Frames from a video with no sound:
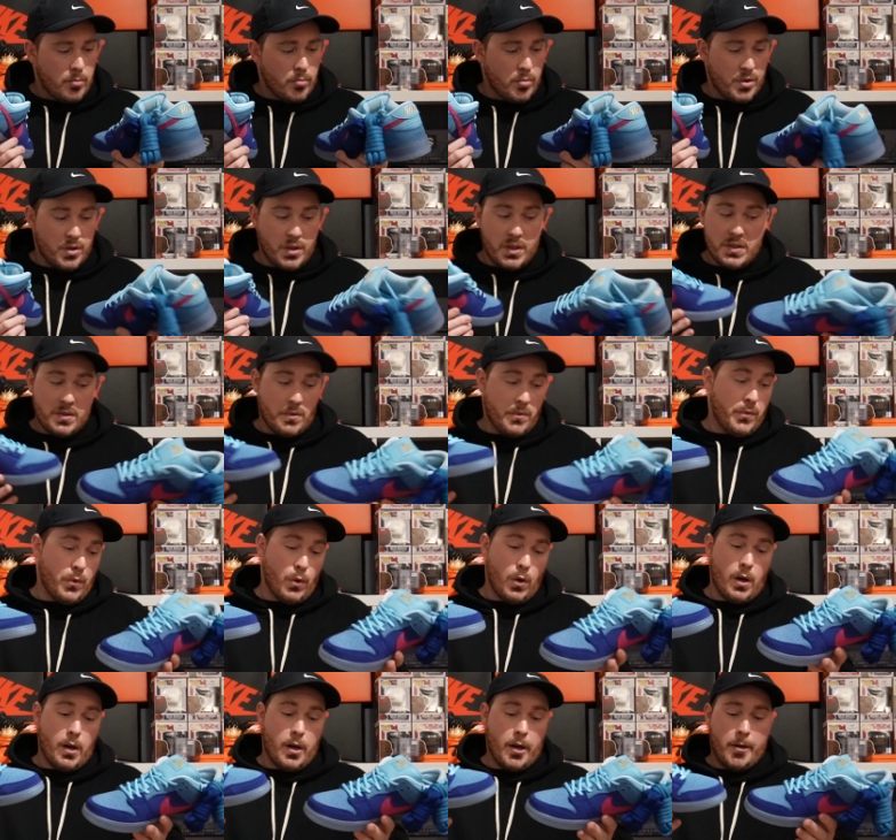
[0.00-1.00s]
But these are
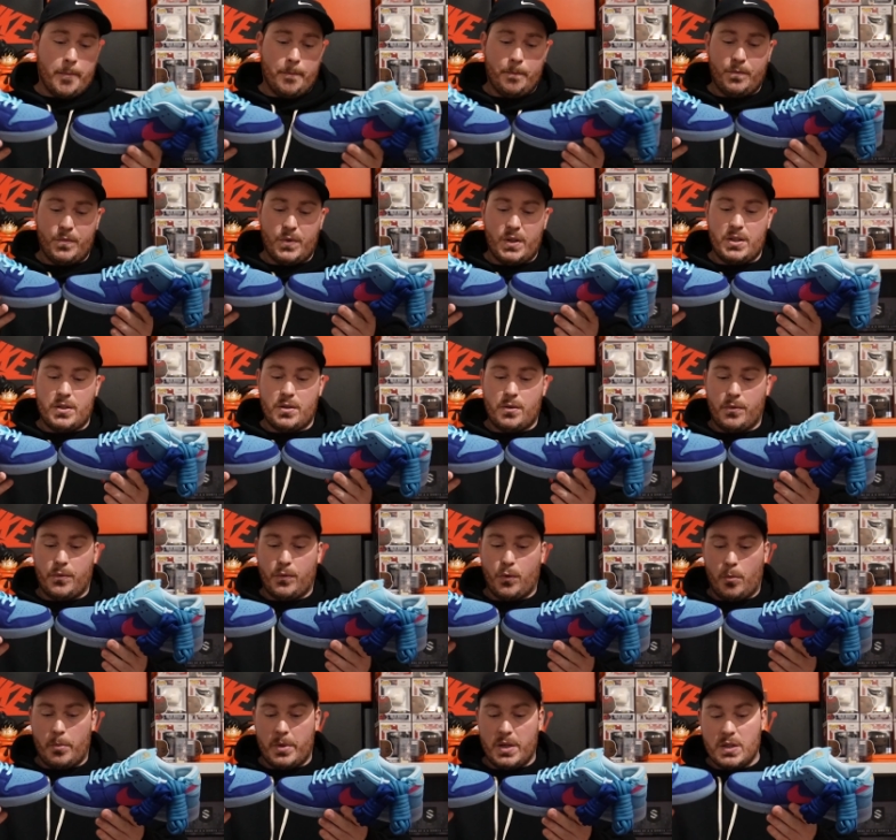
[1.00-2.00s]
fire. These are
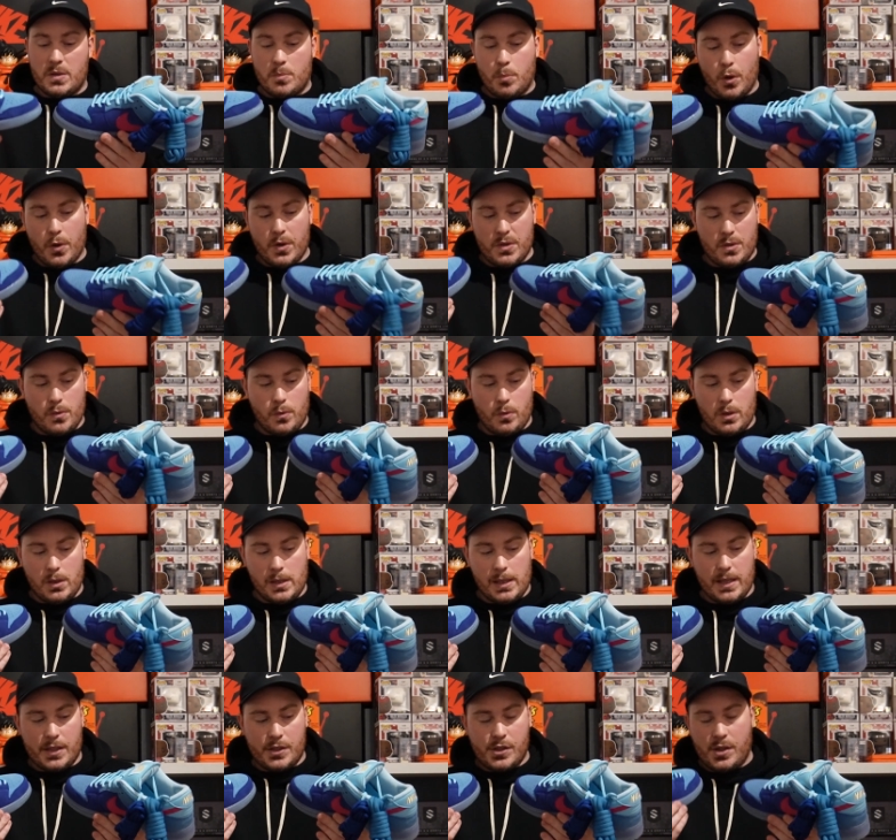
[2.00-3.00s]
from his personal
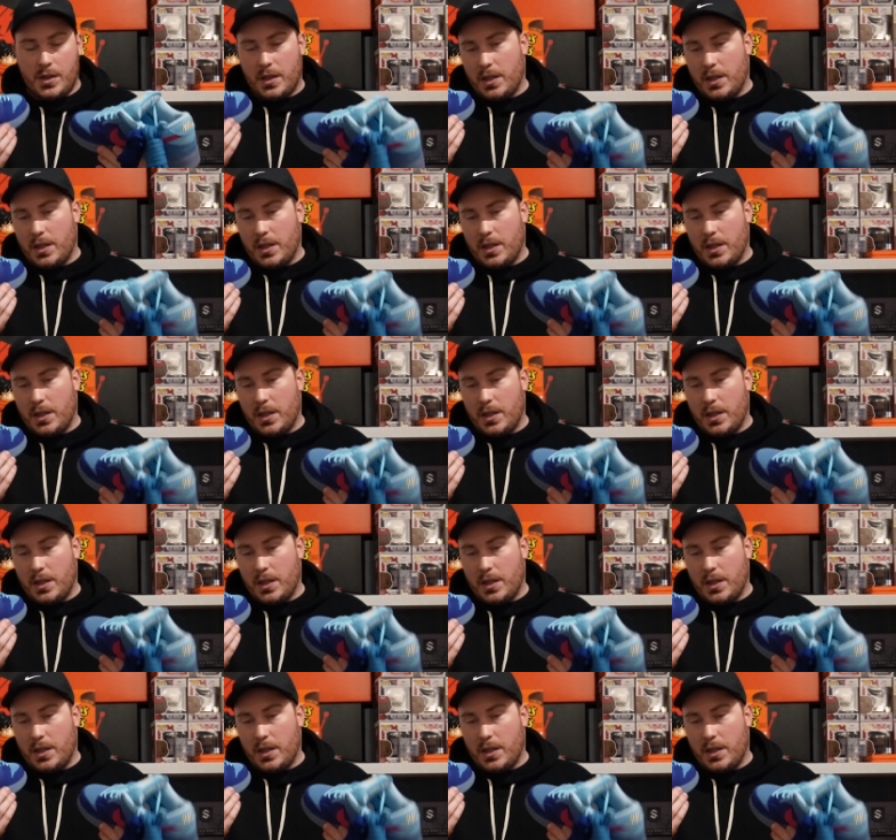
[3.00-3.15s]
collection.